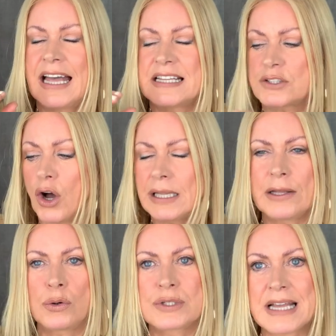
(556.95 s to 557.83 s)
it's got a
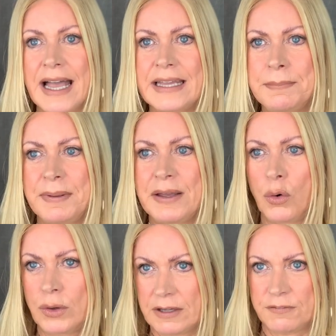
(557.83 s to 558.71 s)
little diary bit
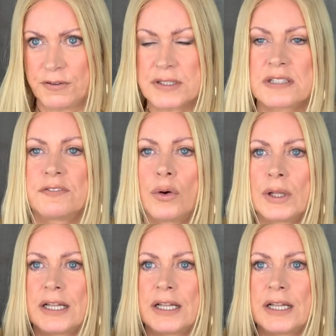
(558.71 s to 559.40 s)
on it, first of all,